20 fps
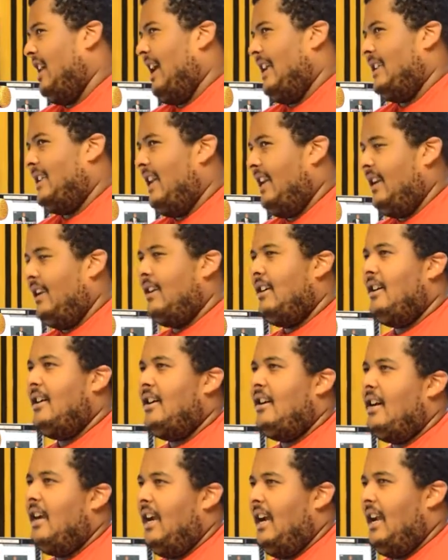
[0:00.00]
did it,
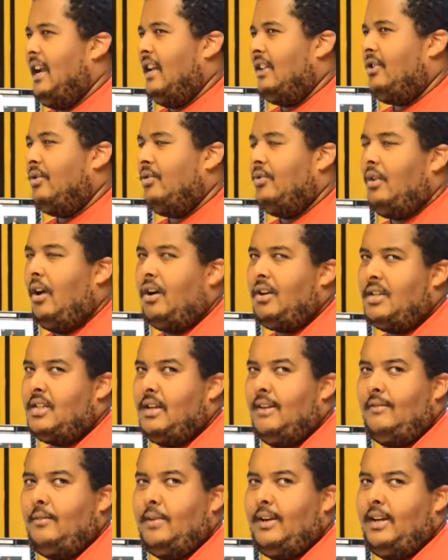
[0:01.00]
and I threw all the
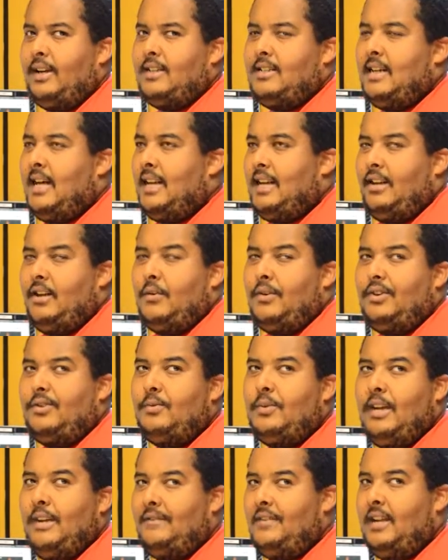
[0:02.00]
stuff away because I didn't know what to
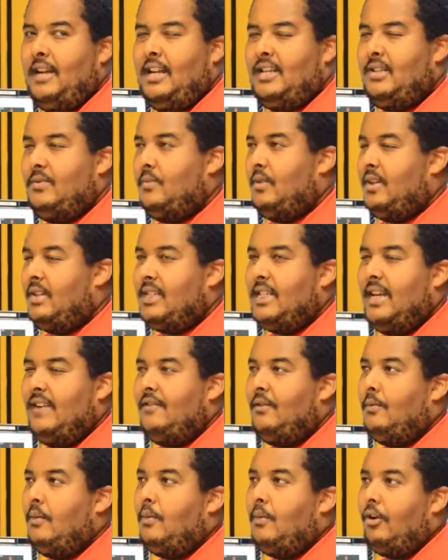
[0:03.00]
do after that. I just wanted to see if it
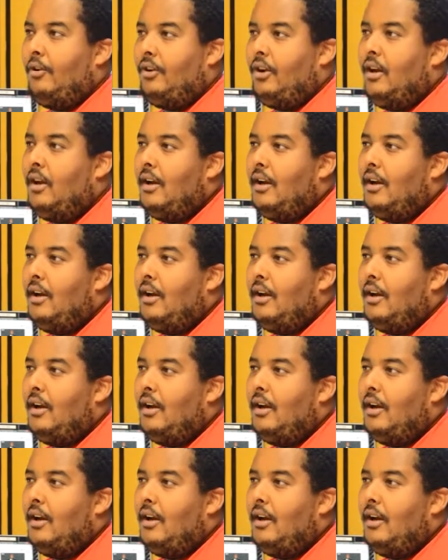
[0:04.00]
would work.